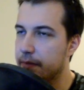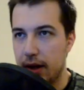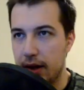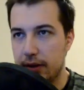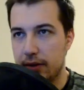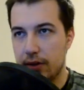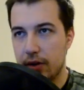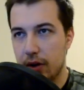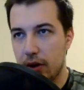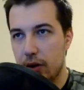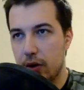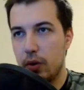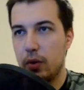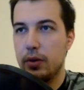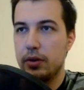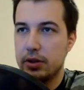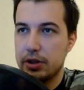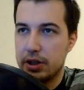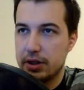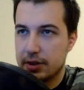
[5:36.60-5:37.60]
And
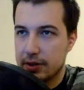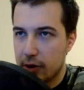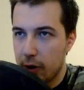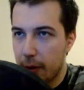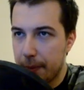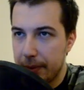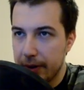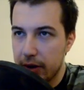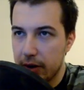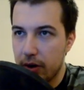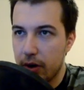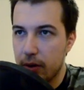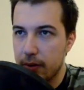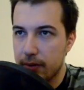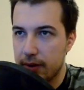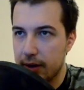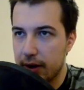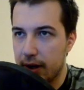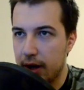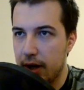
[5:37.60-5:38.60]
so just copy the
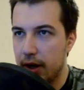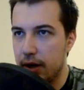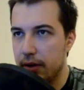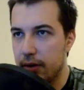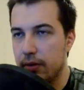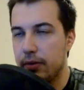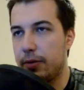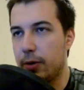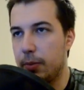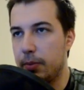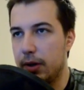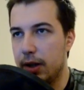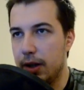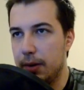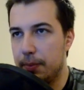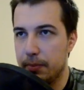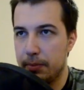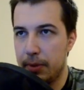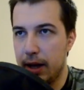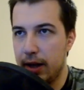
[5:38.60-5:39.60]
notes again from the
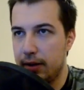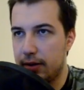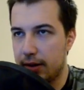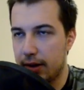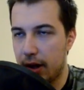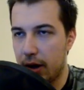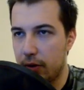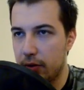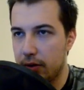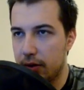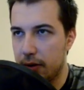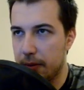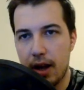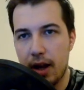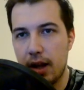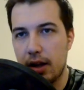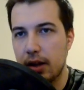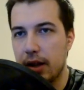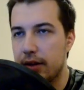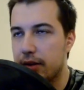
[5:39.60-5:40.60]
bass sound,
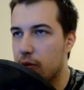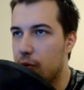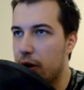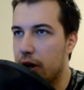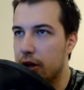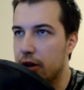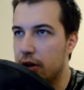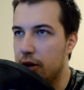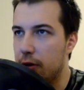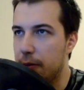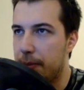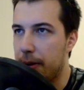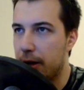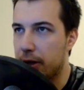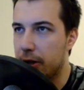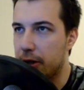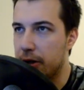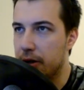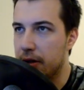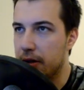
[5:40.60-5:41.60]
and let's create a new
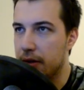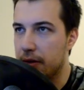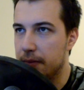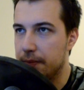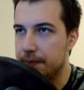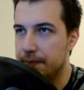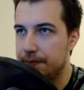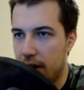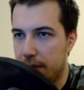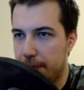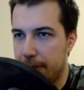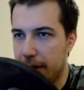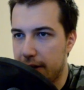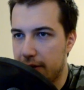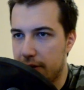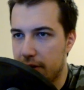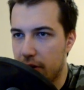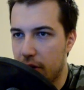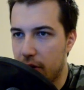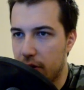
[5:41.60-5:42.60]
pattern and
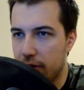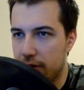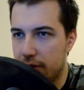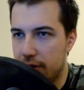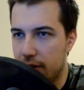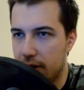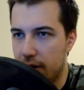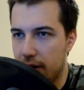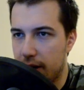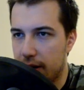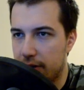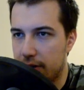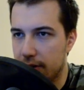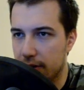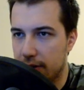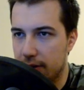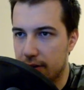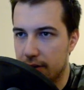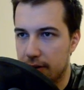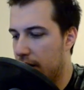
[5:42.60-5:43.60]
paste the notes to the
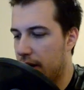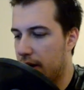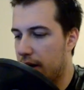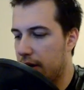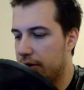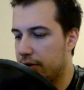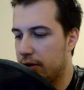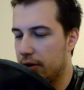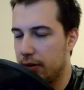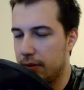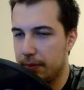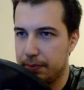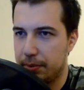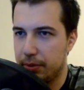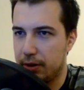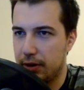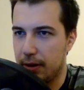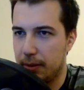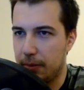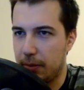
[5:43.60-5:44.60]
Nexus, and also
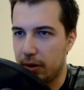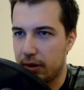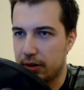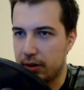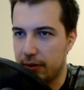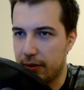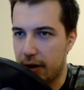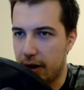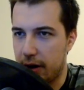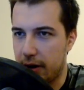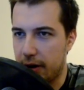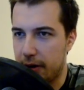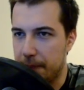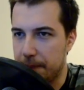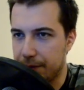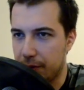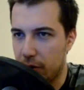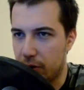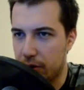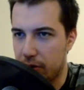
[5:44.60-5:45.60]
put them octave higher
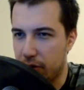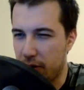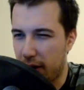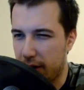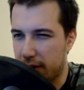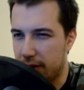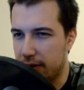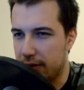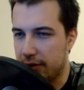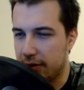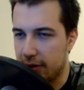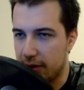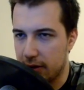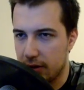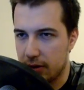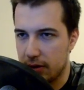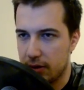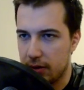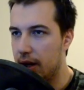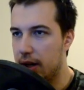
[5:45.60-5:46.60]
or two octaves.
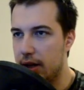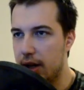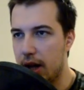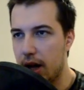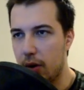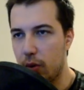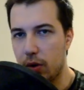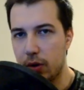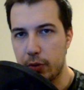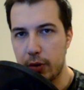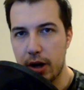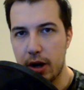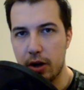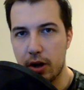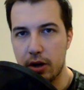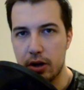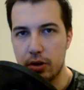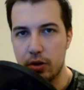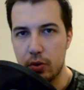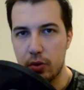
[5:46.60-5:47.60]
And yeah, what we are
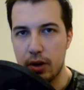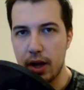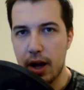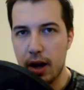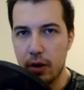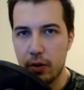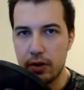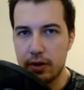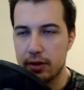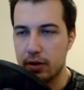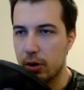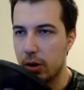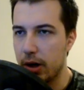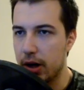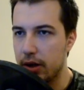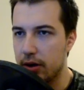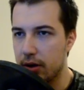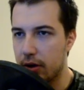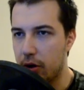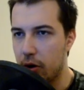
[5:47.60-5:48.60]
gonna do now is
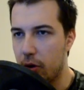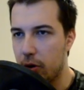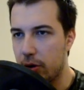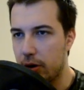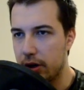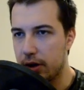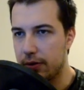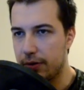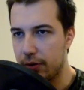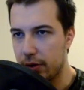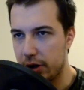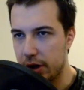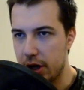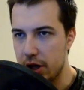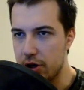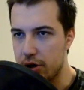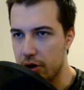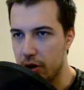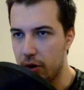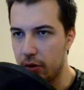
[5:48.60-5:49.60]
create a chord for
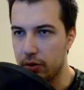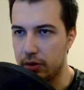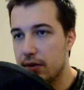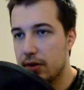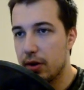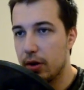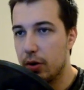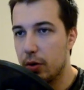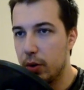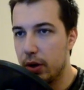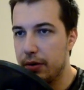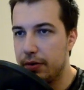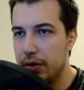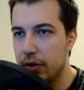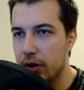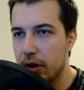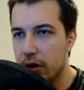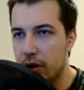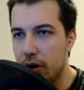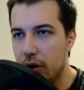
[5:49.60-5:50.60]
each note. So if
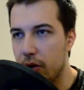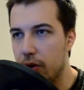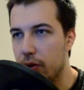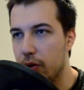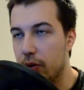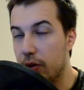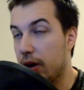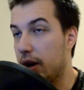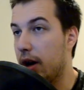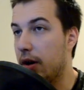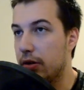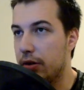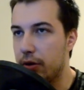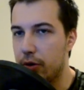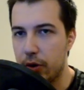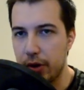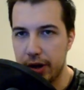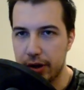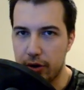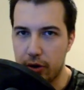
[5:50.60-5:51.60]
you don't know how to
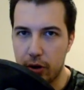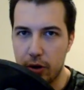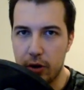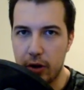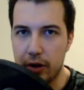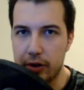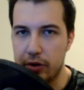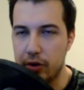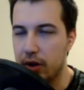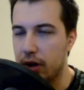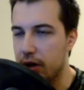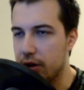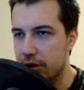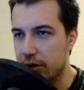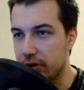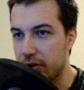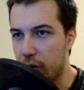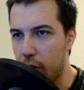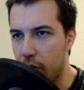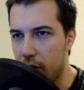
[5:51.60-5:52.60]
create chords, you can
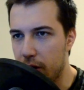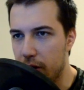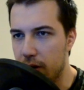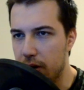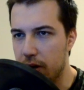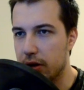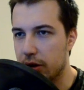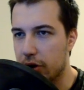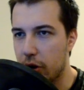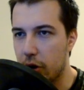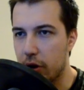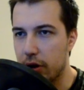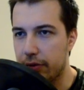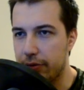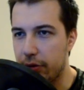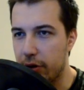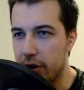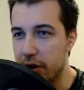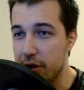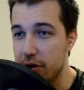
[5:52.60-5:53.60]
just Google a chord
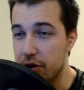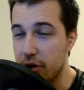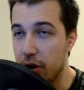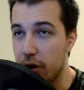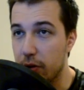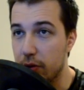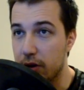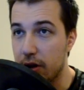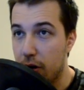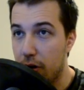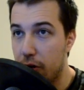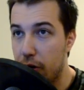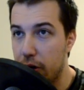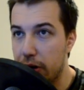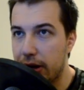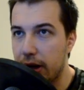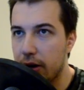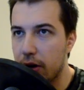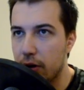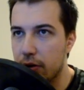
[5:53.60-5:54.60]
for each note, or you
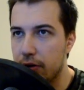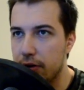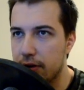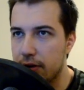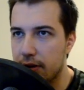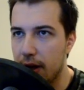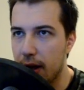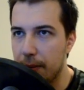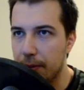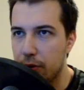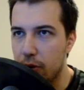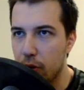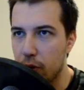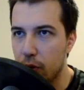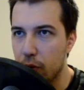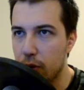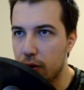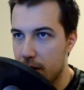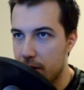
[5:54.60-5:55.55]
can go to Stamp tool